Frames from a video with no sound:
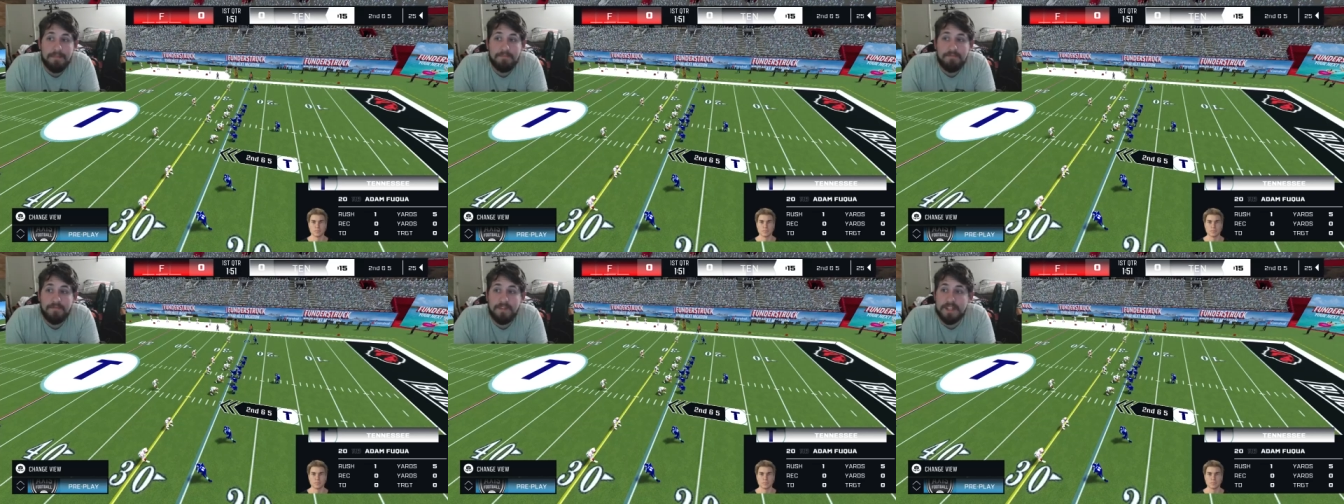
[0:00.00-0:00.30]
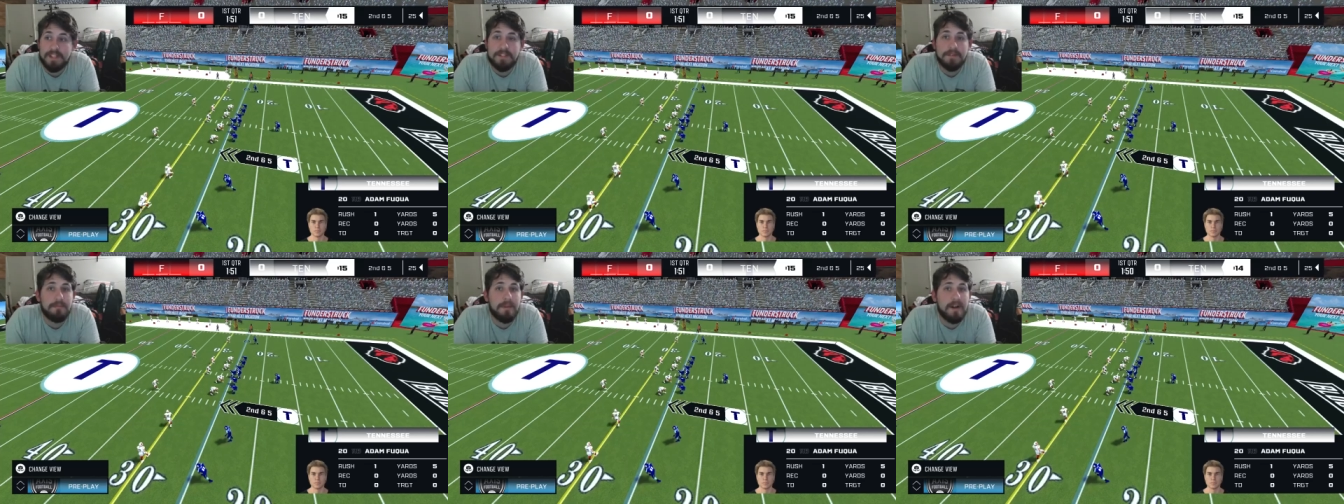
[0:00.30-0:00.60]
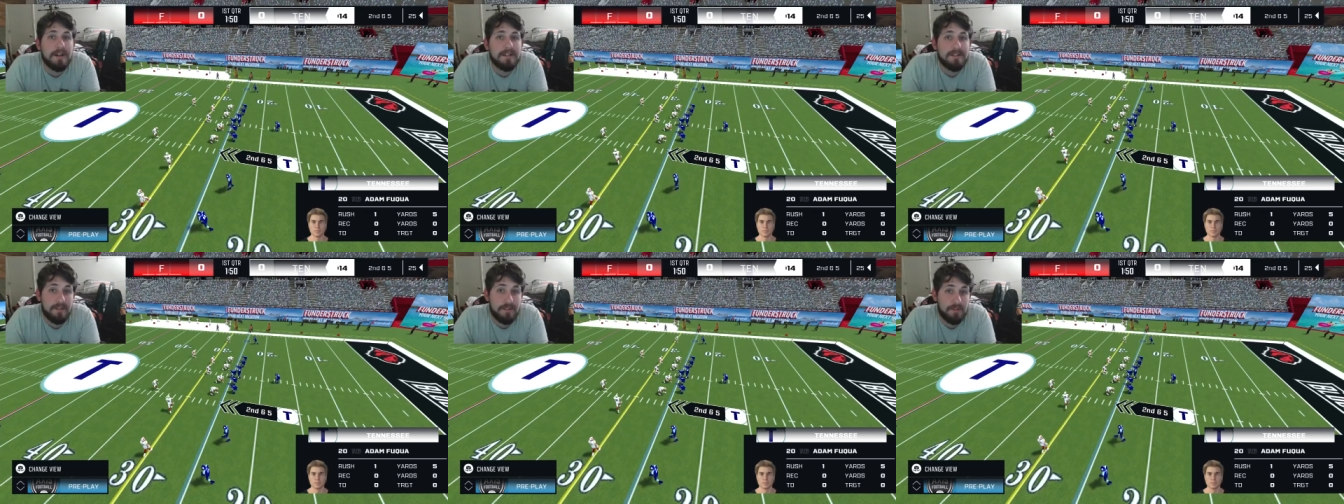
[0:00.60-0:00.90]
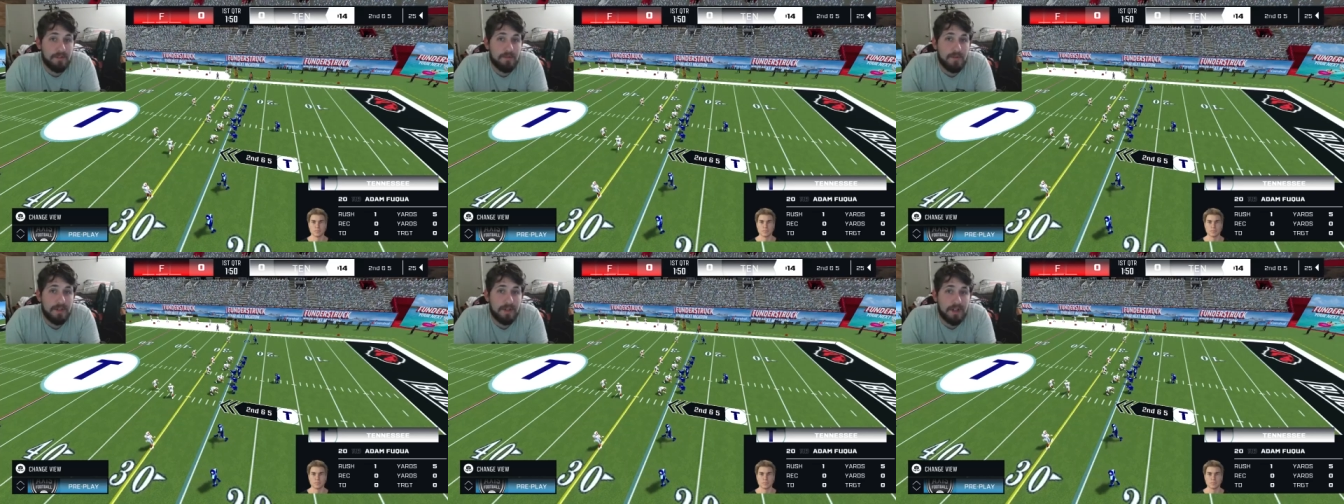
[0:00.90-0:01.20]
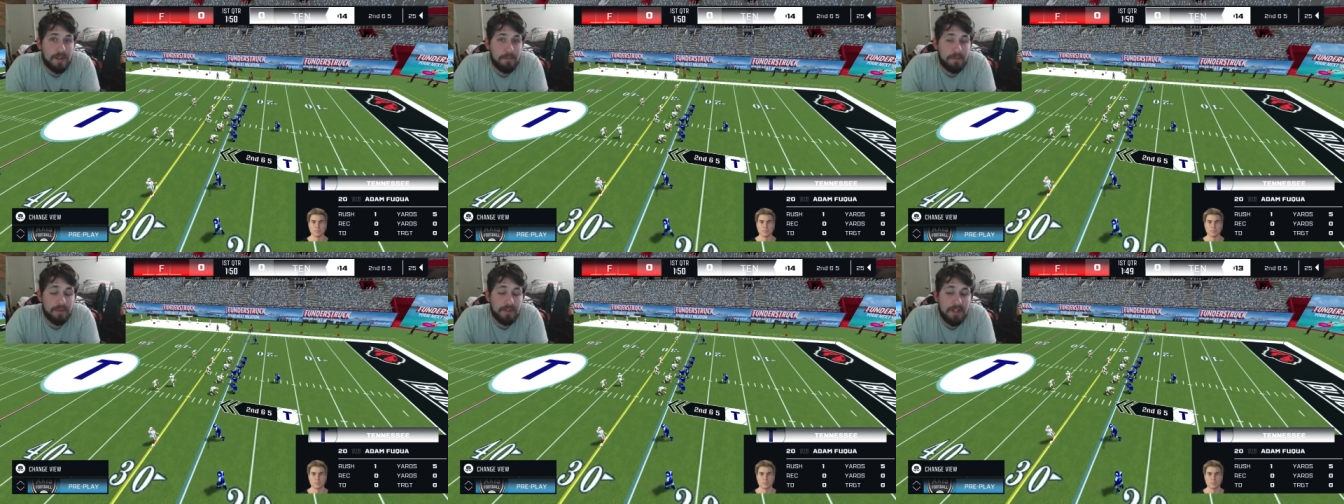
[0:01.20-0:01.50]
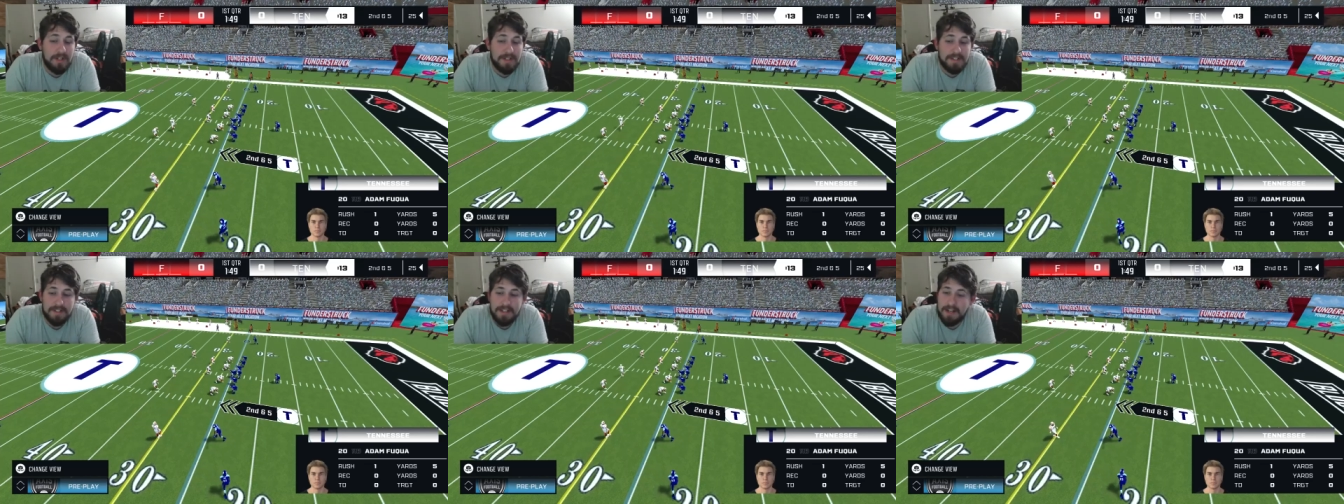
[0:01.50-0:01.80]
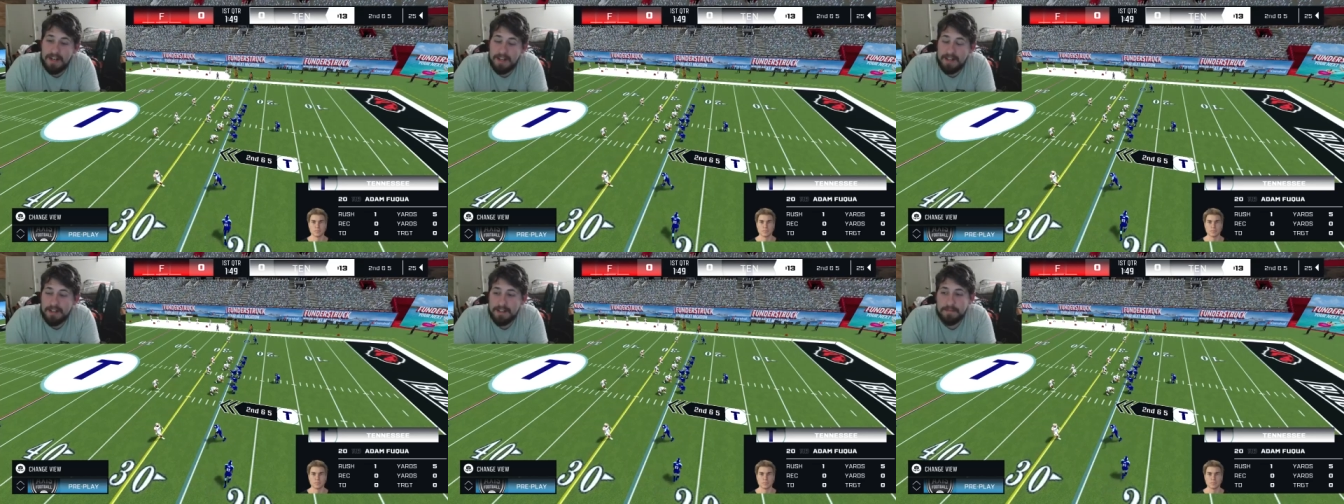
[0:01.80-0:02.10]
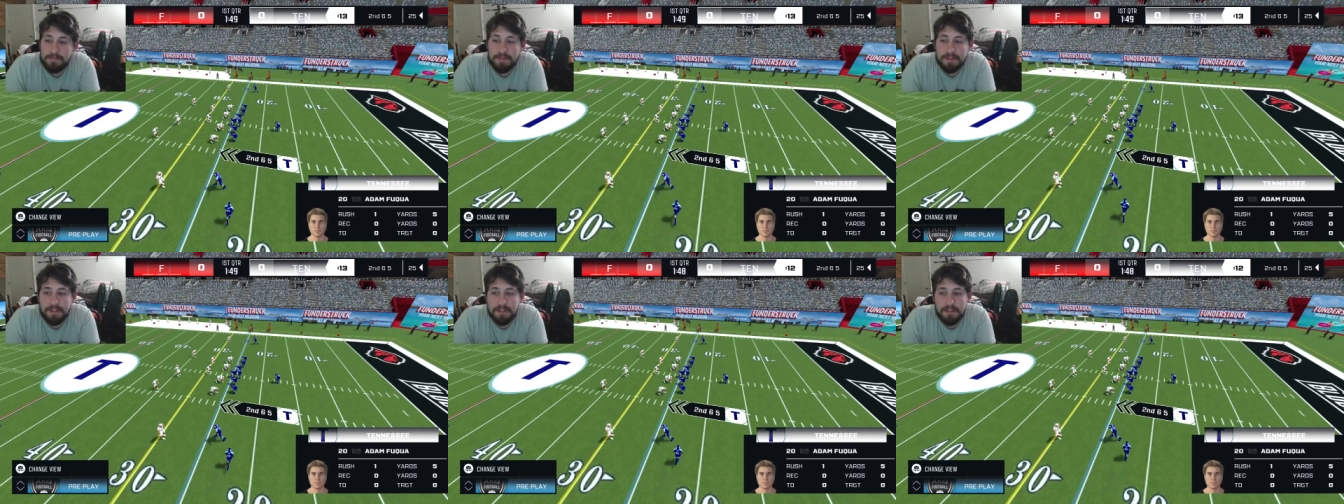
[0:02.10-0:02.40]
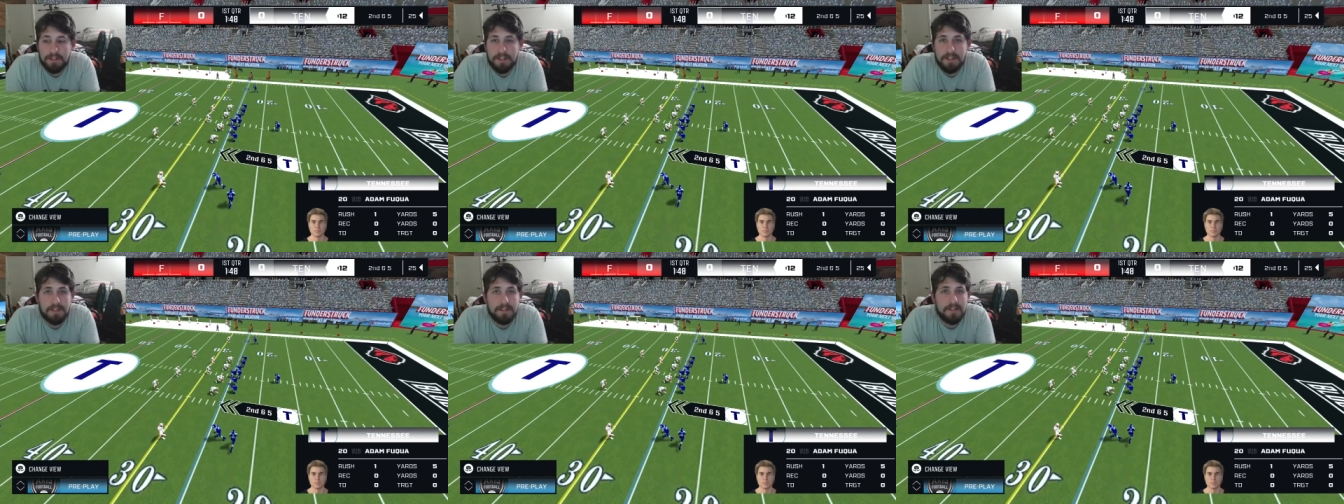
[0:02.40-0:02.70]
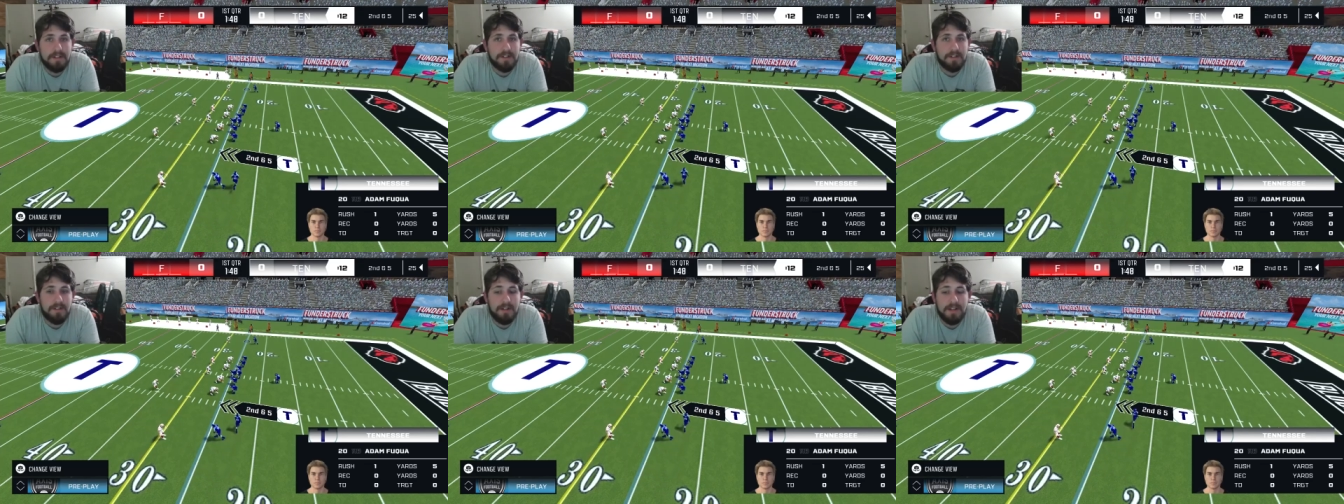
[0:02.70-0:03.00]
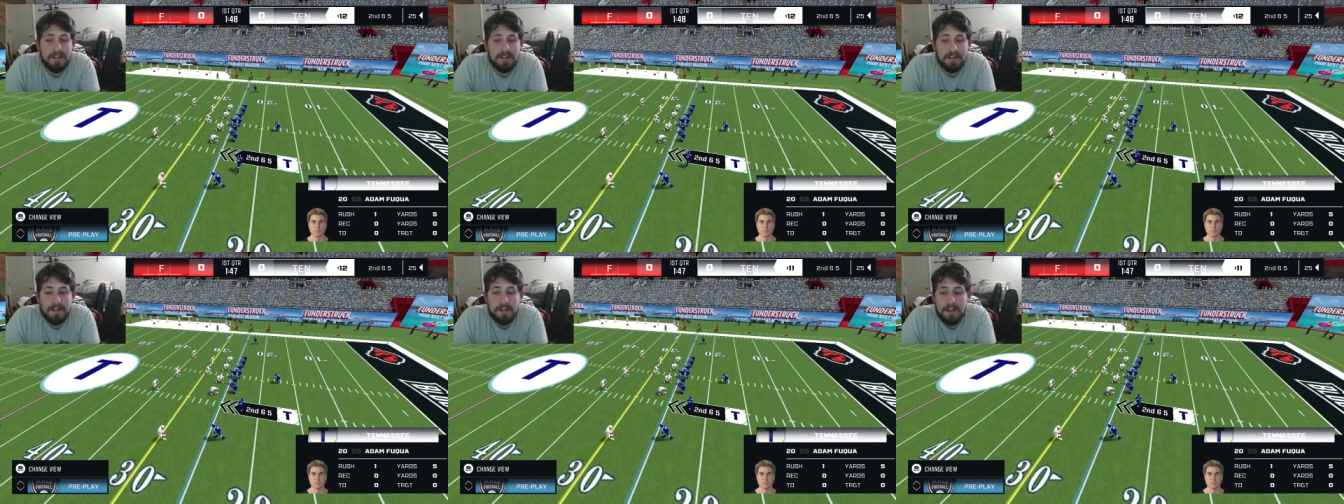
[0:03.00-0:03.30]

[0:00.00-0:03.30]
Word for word: fixed some bugs and threw in a couple goodies, and I completely agree.